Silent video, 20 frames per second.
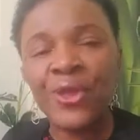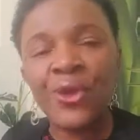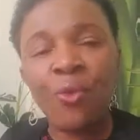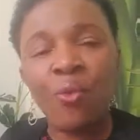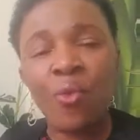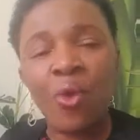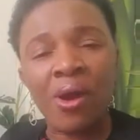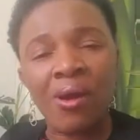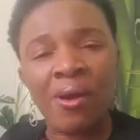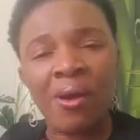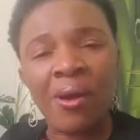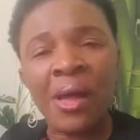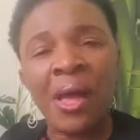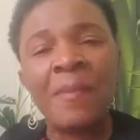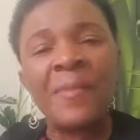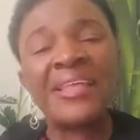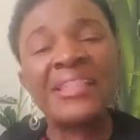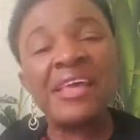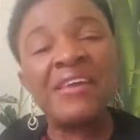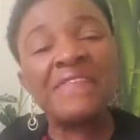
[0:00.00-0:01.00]
Well,
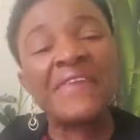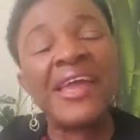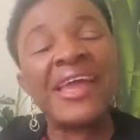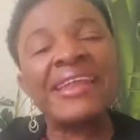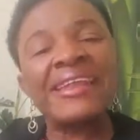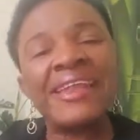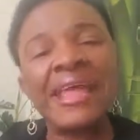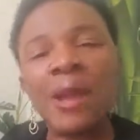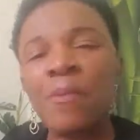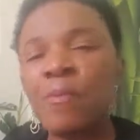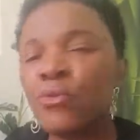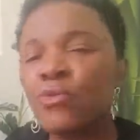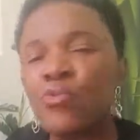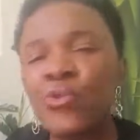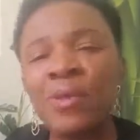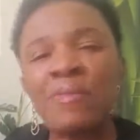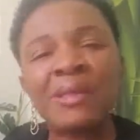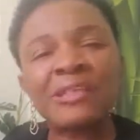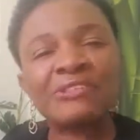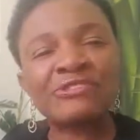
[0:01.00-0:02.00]
but they've enabled
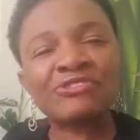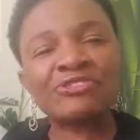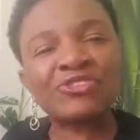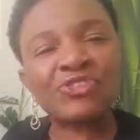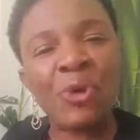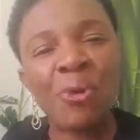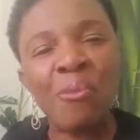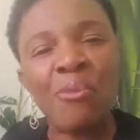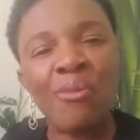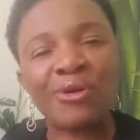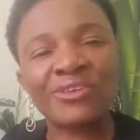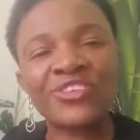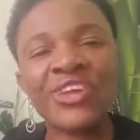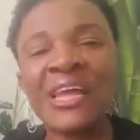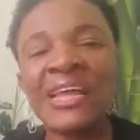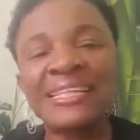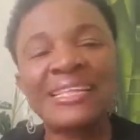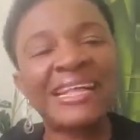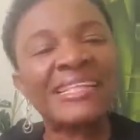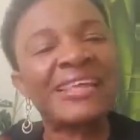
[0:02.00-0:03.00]
women so much
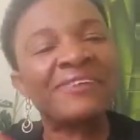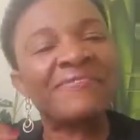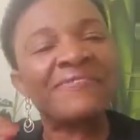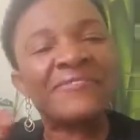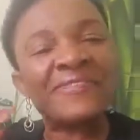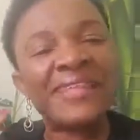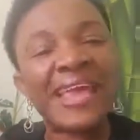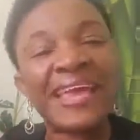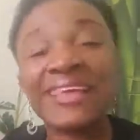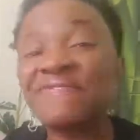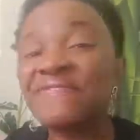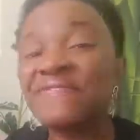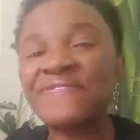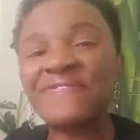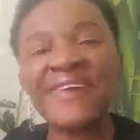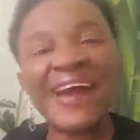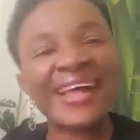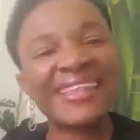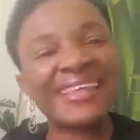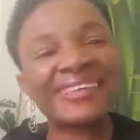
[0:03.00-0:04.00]
that they've taken
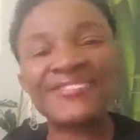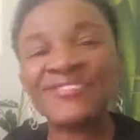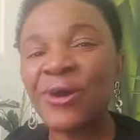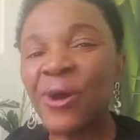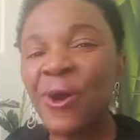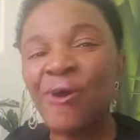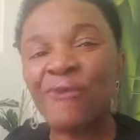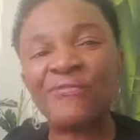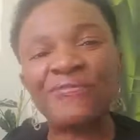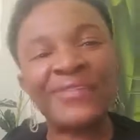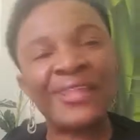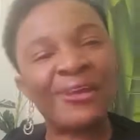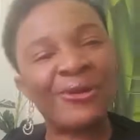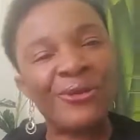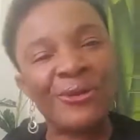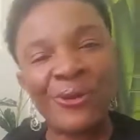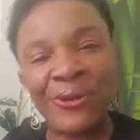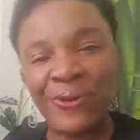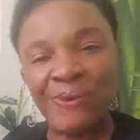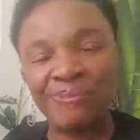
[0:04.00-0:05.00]
fathers off their
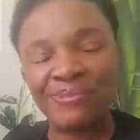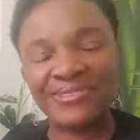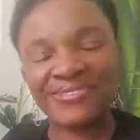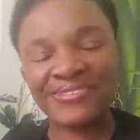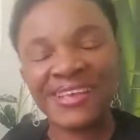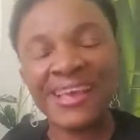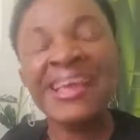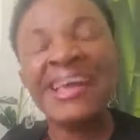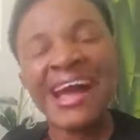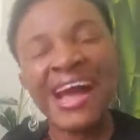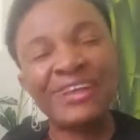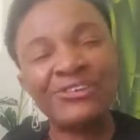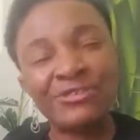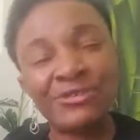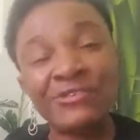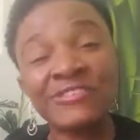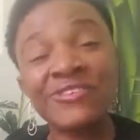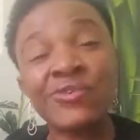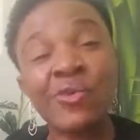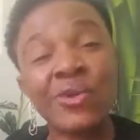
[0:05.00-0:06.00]
homes. And you
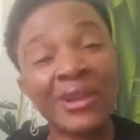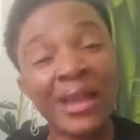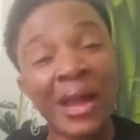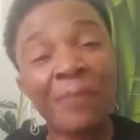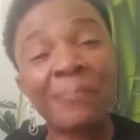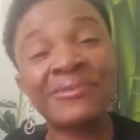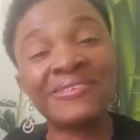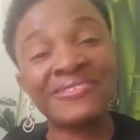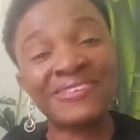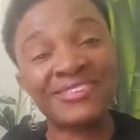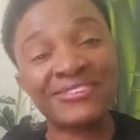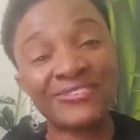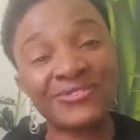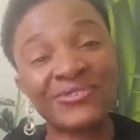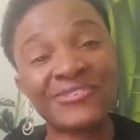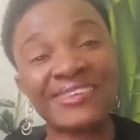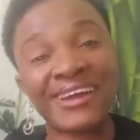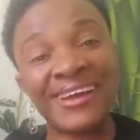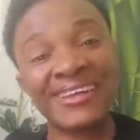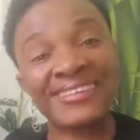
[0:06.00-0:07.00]
see what happens in
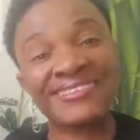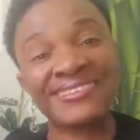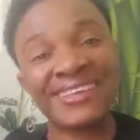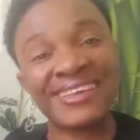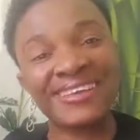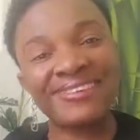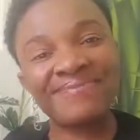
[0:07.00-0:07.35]
society?